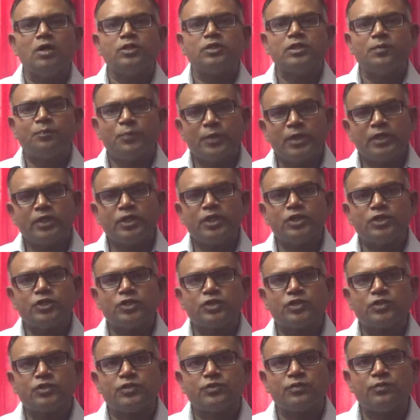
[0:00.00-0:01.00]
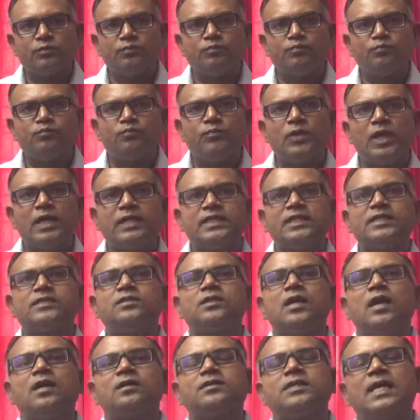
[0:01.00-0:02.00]
the British did
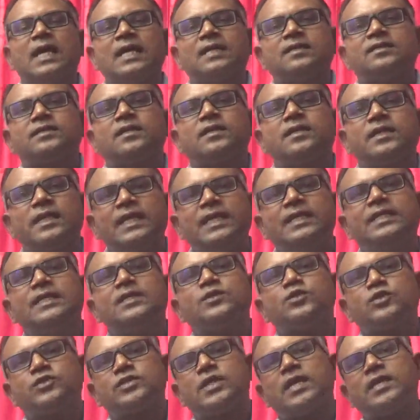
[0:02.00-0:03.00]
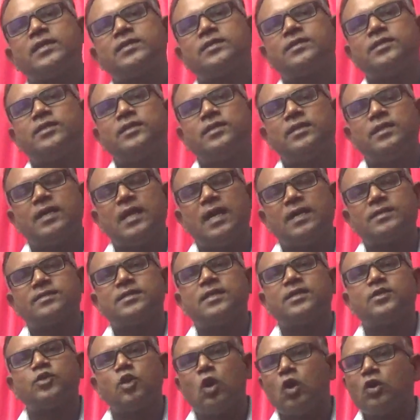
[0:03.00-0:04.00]
not enter Indian society as
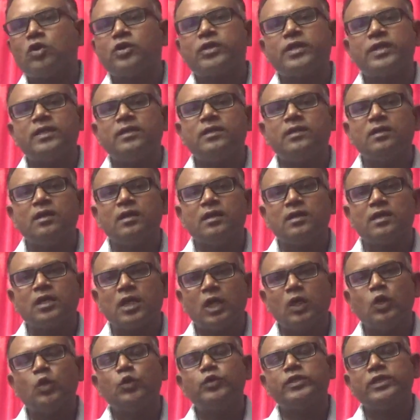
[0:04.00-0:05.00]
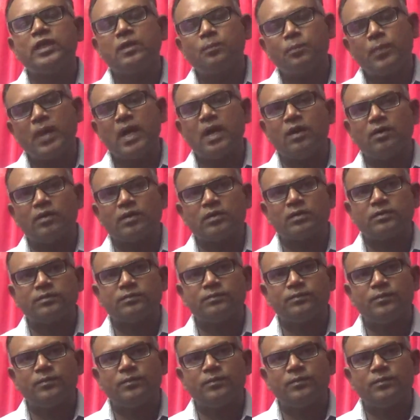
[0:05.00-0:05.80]
a conquering colonial power.